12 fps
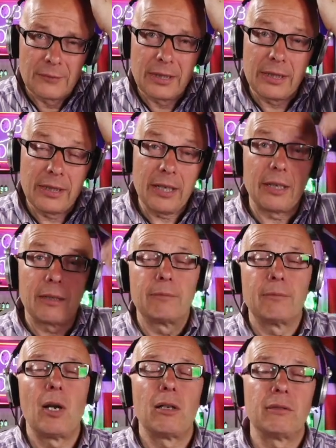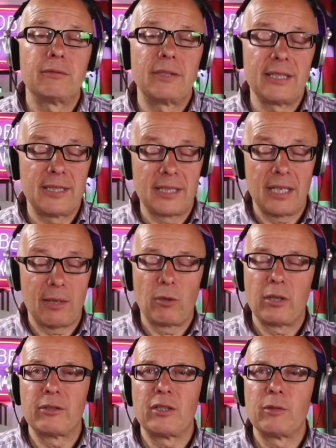Yeah, well, this is it.
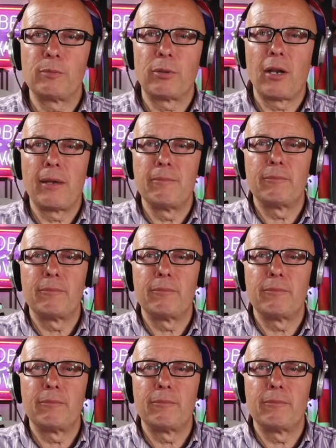Well, it's too prime.